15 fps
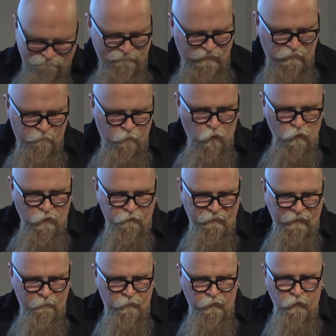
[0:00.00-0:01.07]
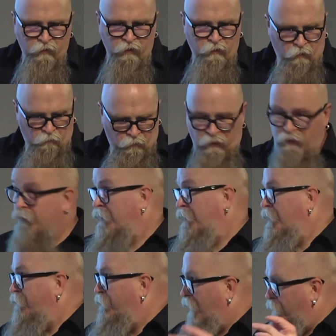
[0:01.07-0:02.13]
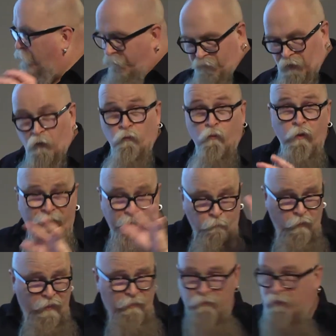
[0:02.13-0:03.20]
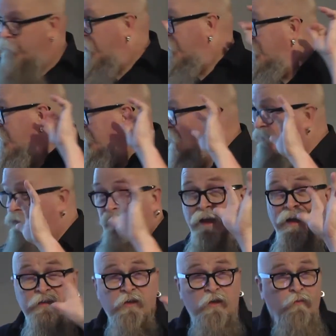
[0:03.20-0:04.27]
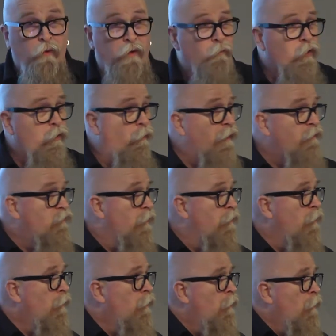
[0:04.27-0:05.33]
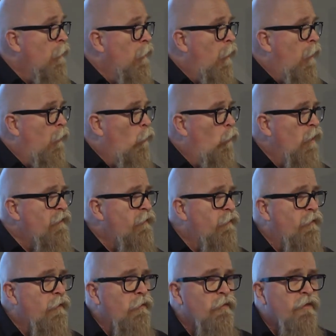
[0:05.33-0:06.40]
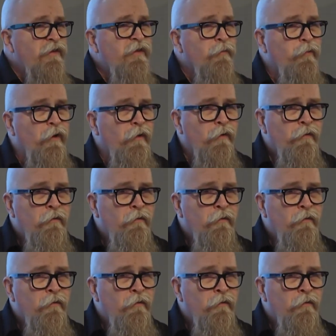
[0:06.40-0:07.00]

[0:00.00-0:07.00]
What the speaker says: Of course. And you can go on, and if I wait, let me just ask you one more question. What's the discipline?